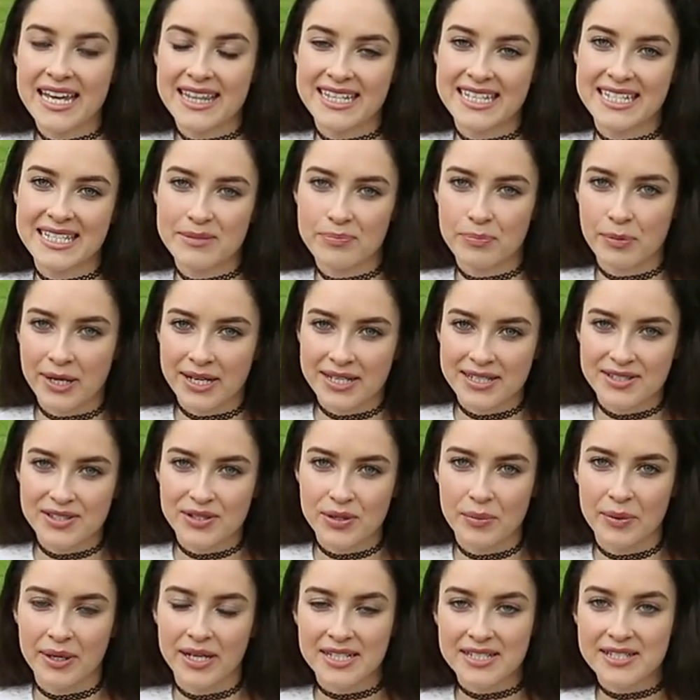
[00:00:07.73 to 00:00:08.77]
this spring
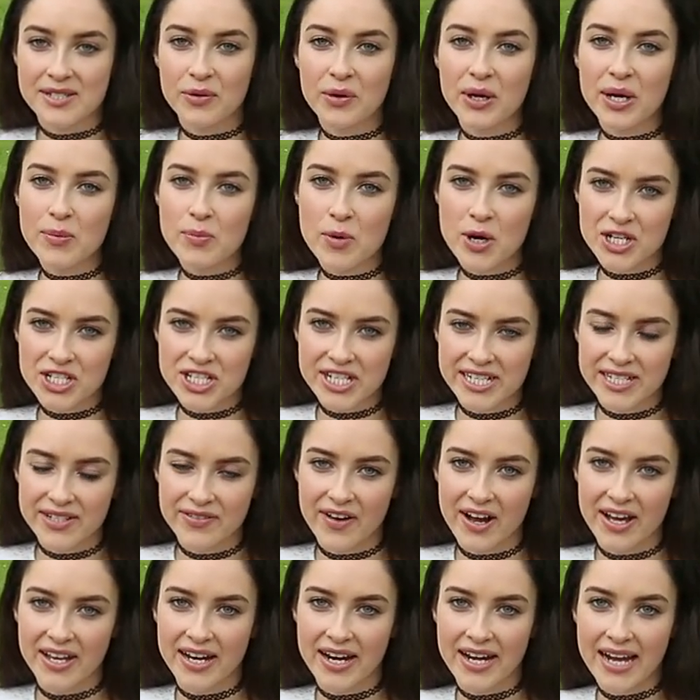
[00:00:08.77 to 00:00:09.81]
summer. So keep watching to
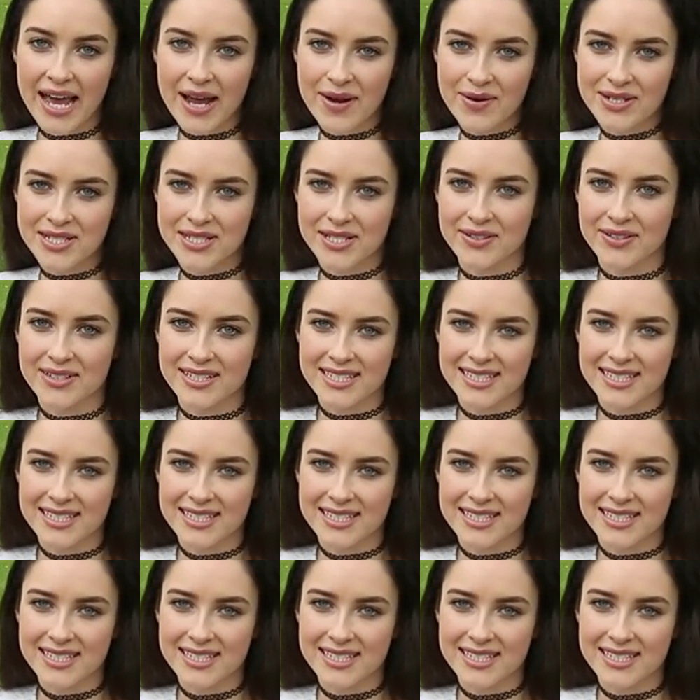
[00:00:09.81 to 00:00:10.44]
find out how I do